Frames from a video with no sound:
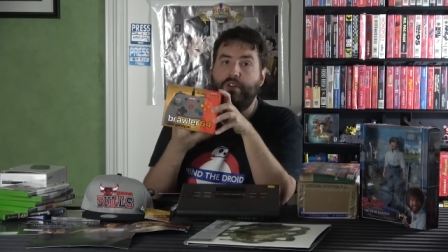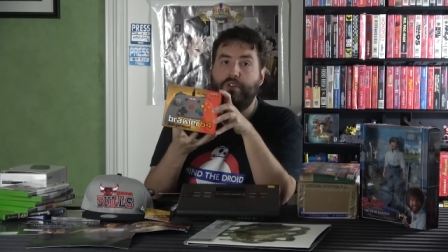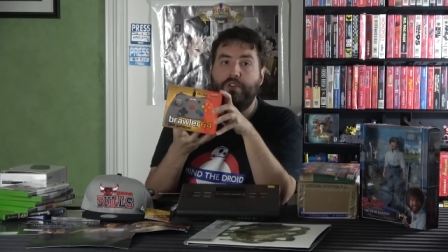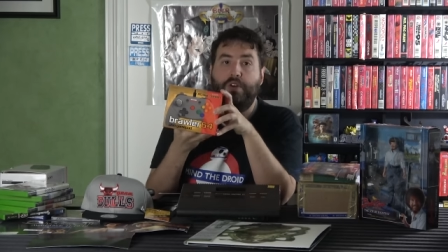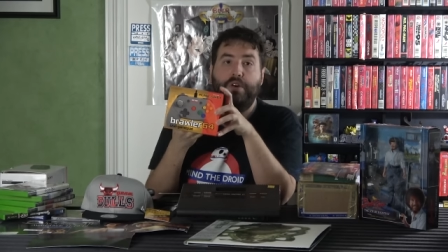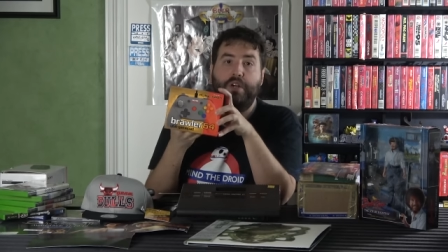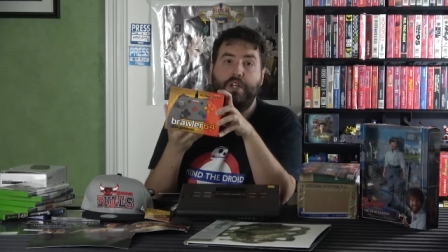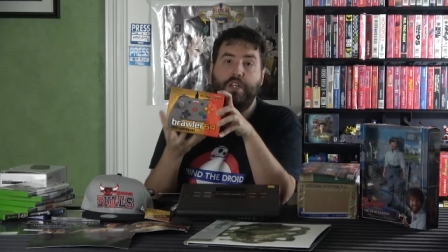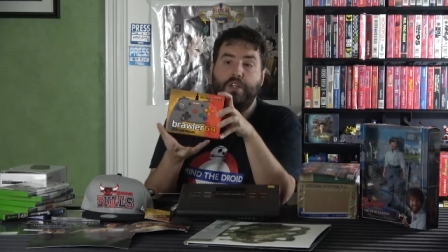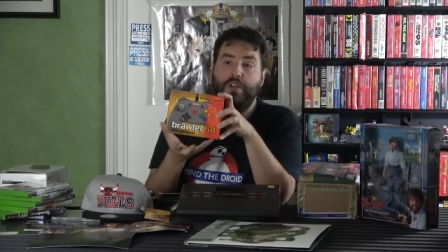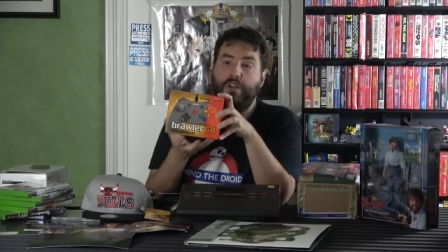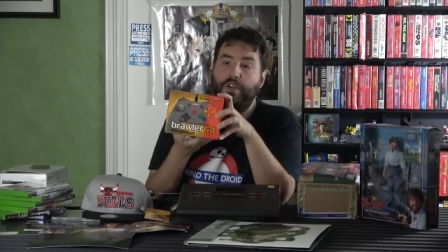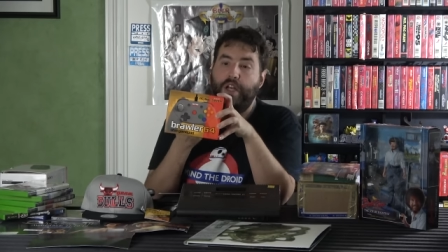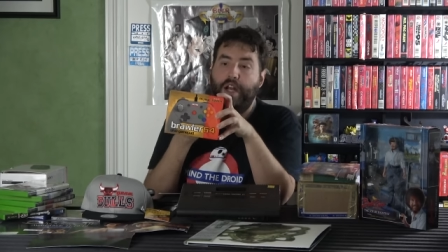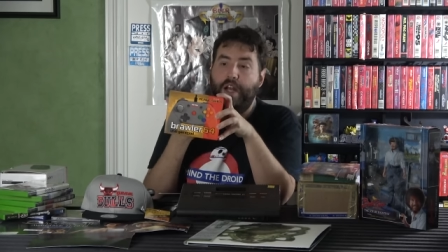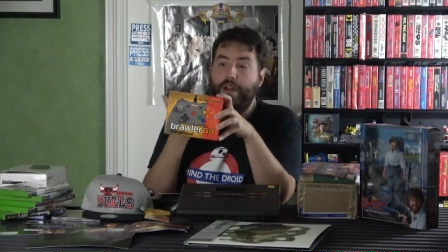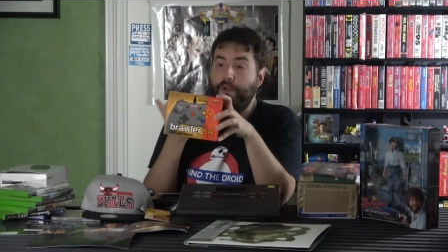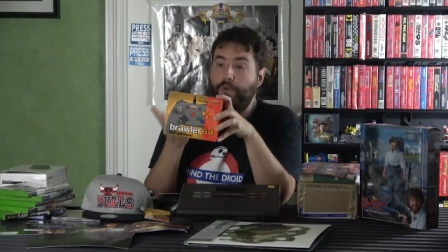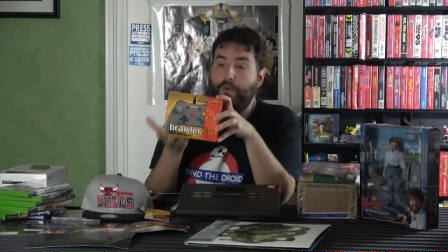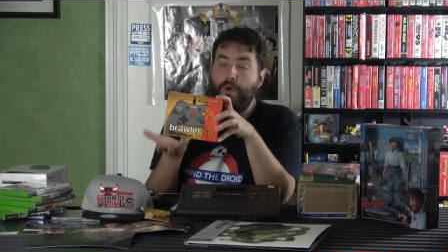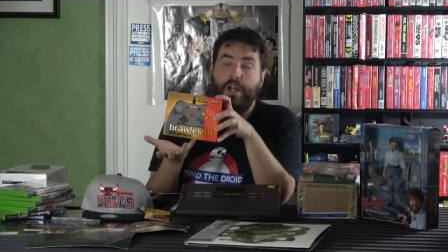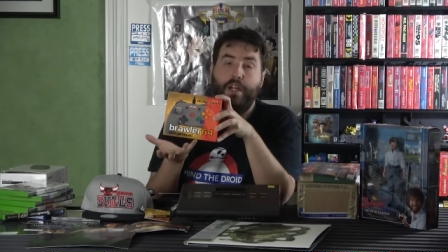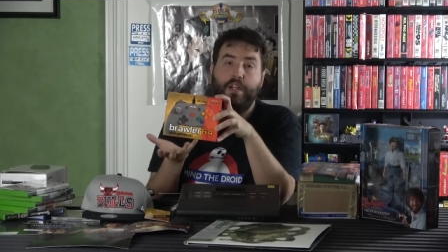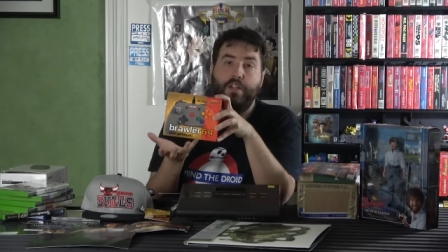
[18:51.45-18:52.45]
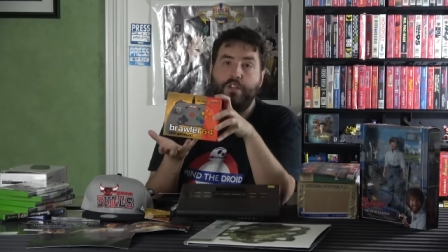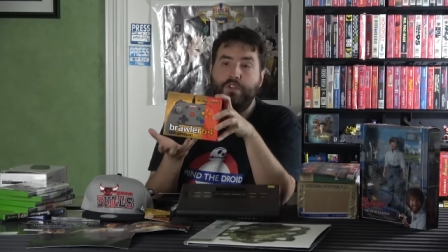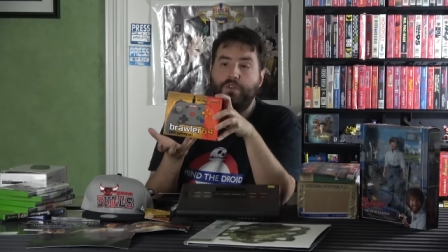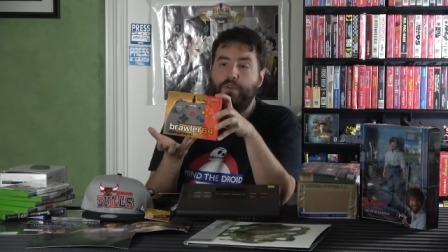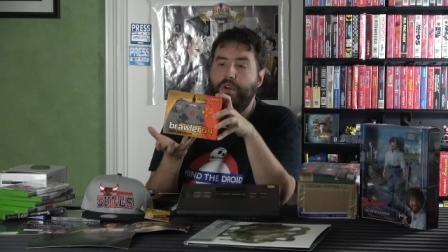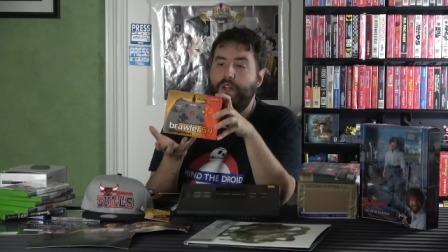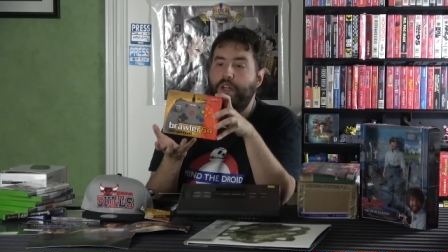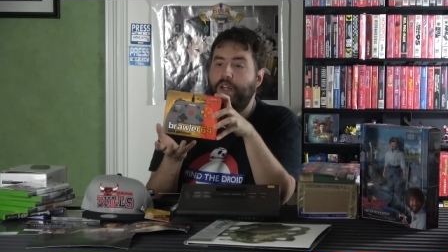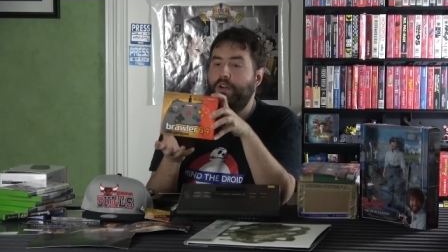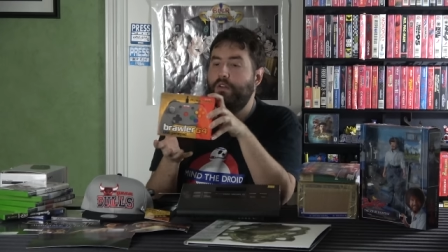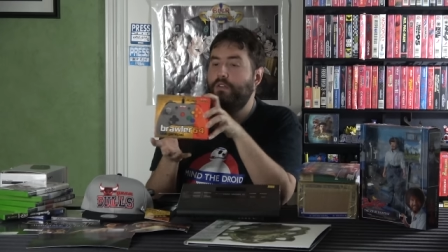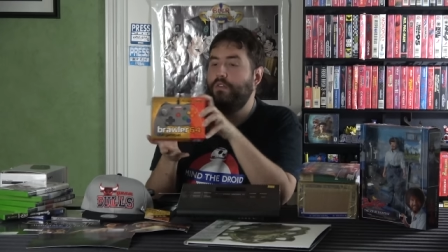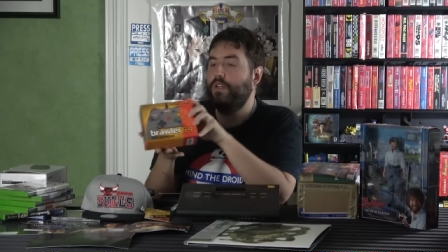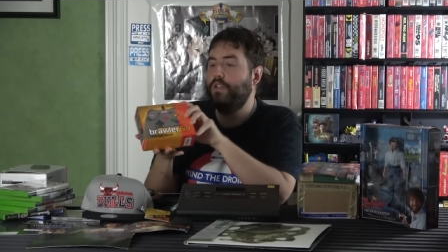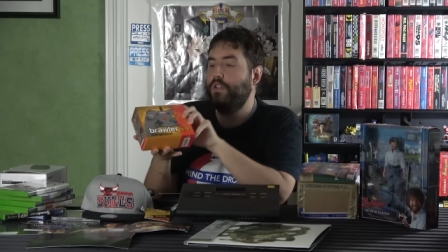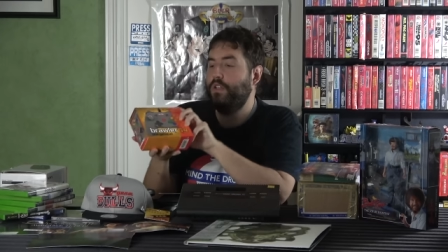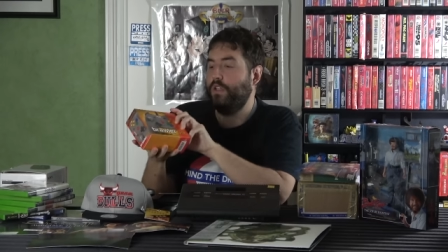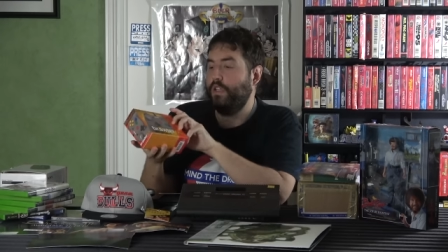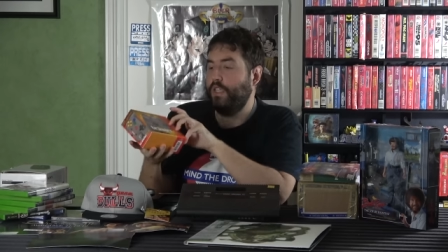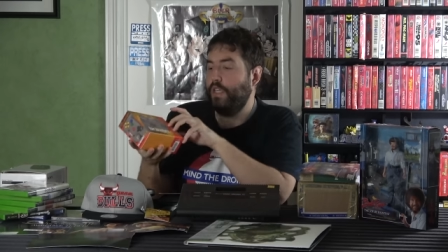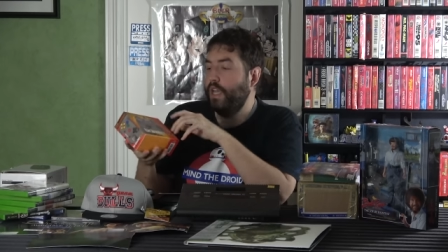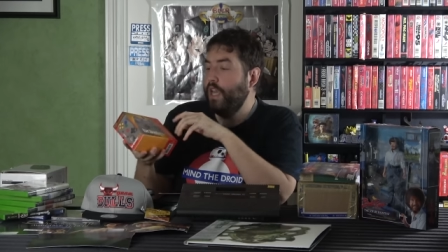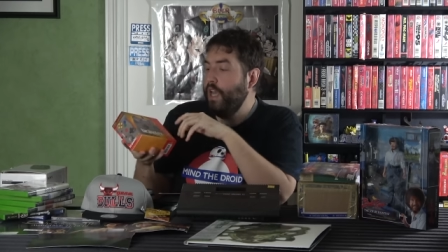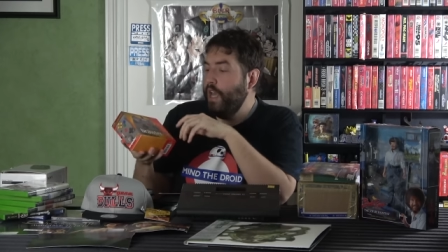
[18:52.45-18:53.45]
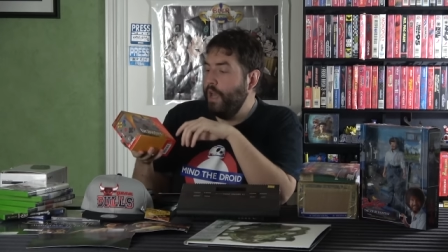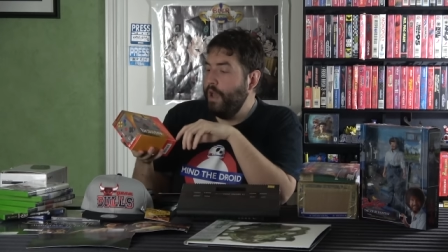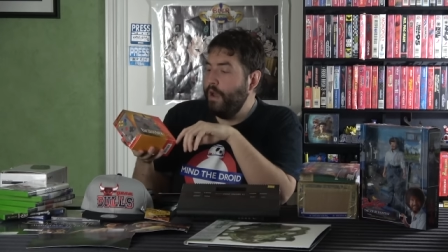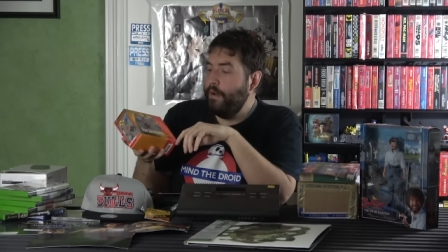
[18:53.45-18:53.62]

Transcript: is already good. I quite enjoyed it originally.